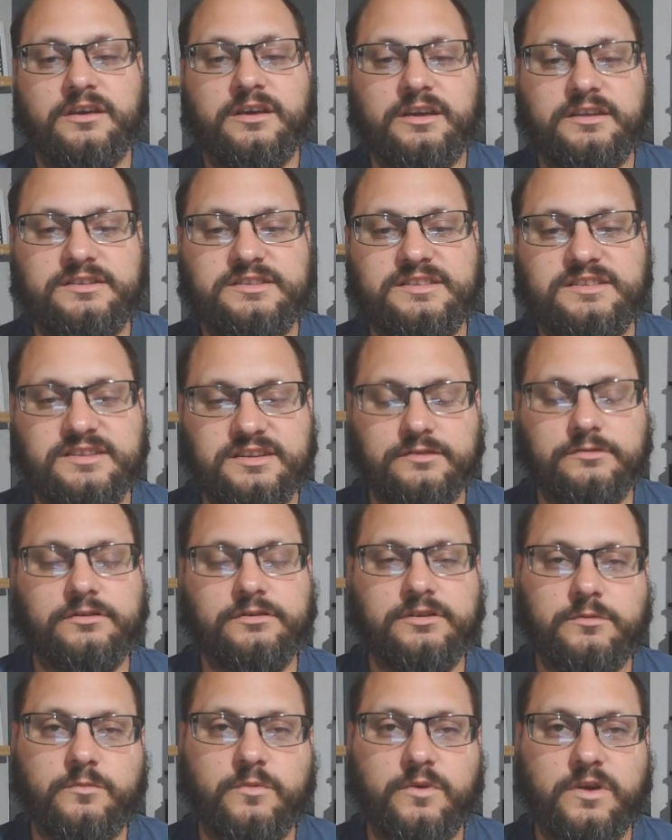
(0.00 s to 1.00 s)
It's
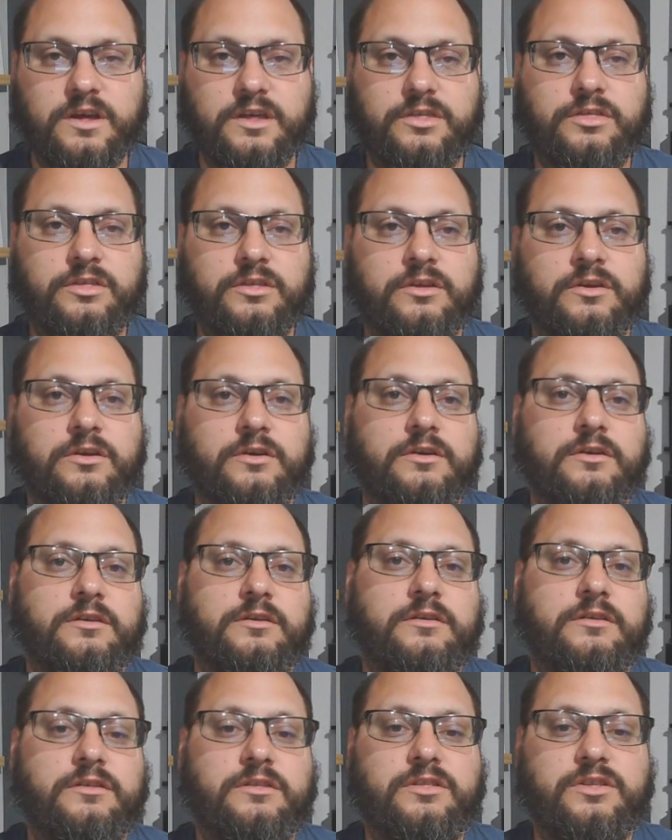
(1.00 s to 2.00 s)
dealing with
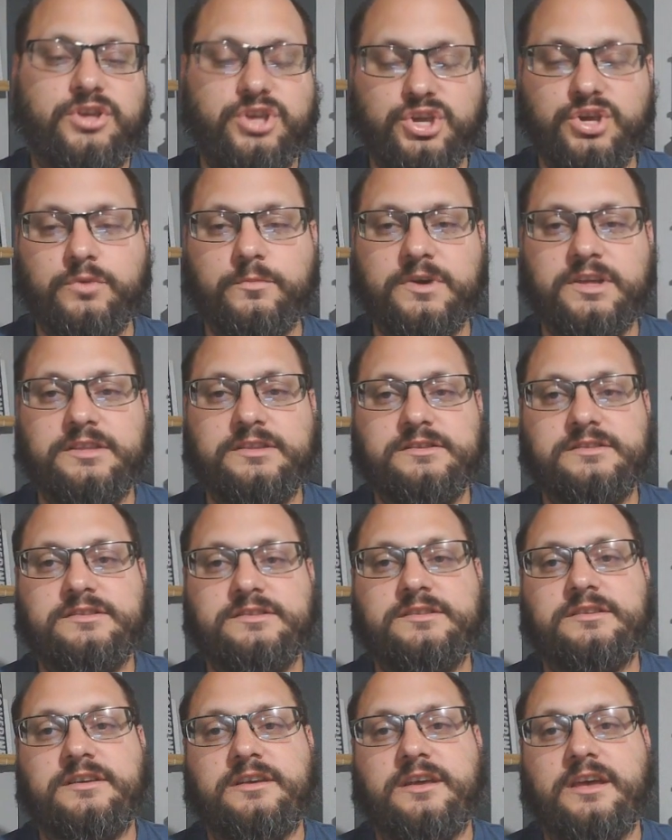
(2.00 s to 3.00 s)
the
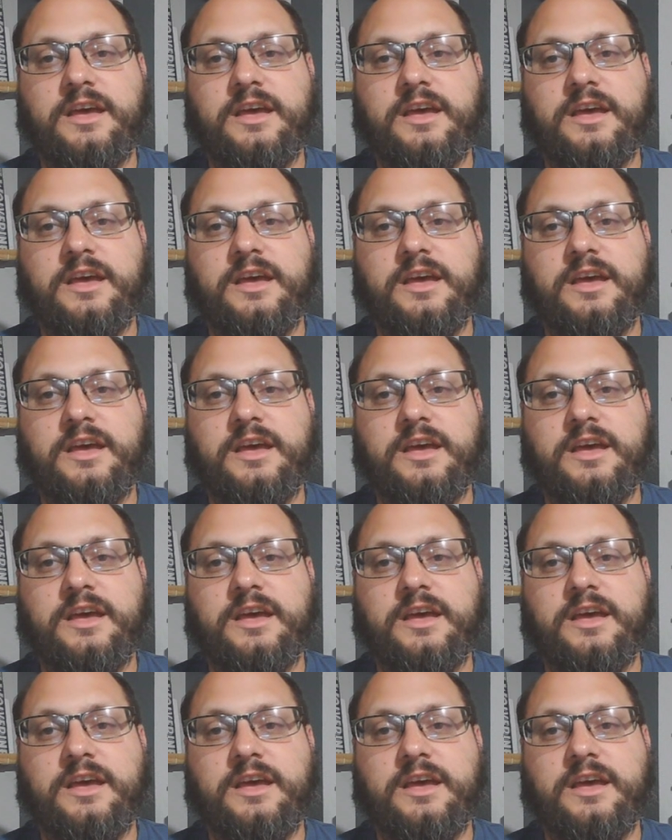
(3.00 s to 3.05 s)
humans